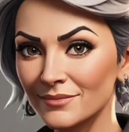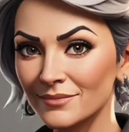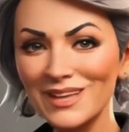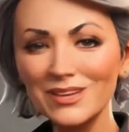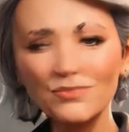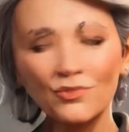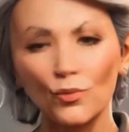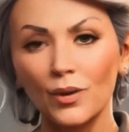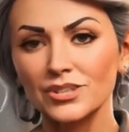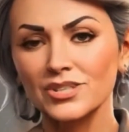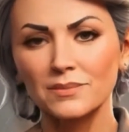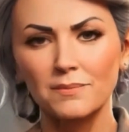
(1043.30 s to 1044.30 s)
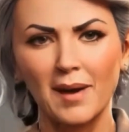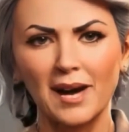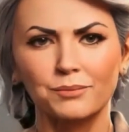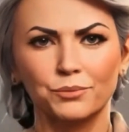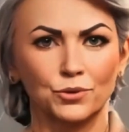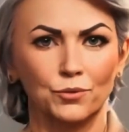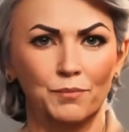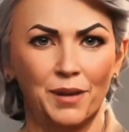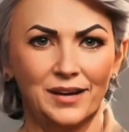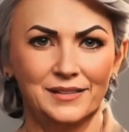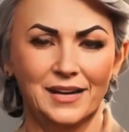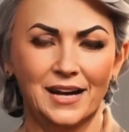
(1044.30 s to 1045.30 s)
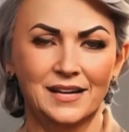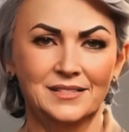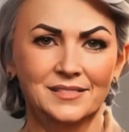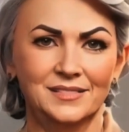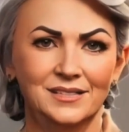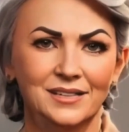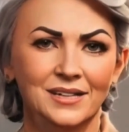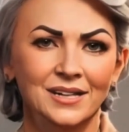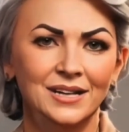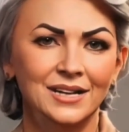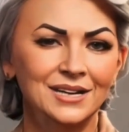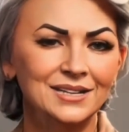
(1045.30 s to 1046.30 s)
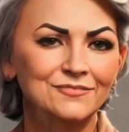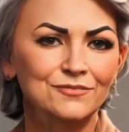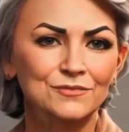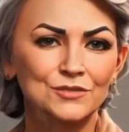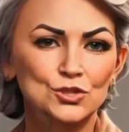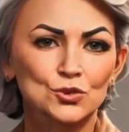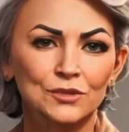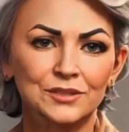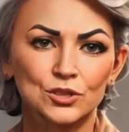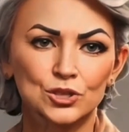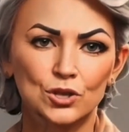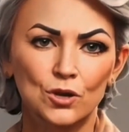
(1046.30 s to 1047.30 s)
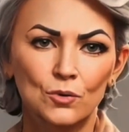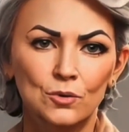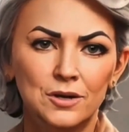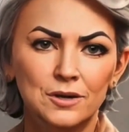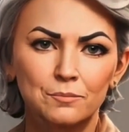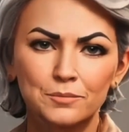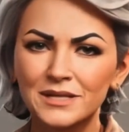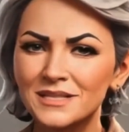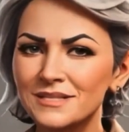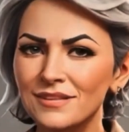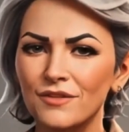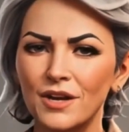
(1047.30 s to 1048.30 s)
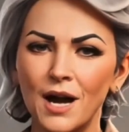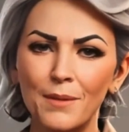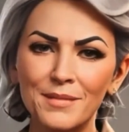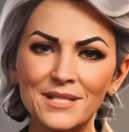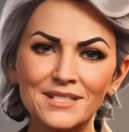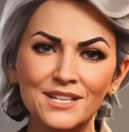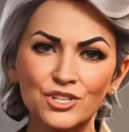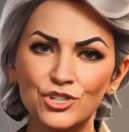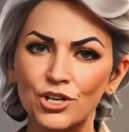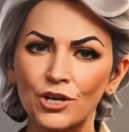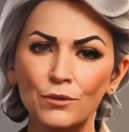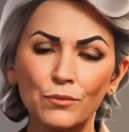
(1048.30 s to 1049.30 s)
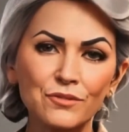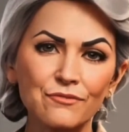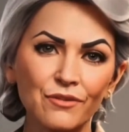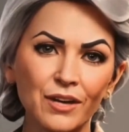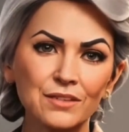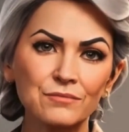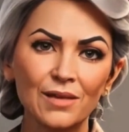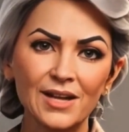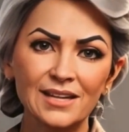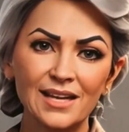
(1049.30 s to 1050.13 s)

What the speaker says: Thank you for watching the Macpreneur podcast. If you've enjoyed the show, please leave a comment and share it with a friend right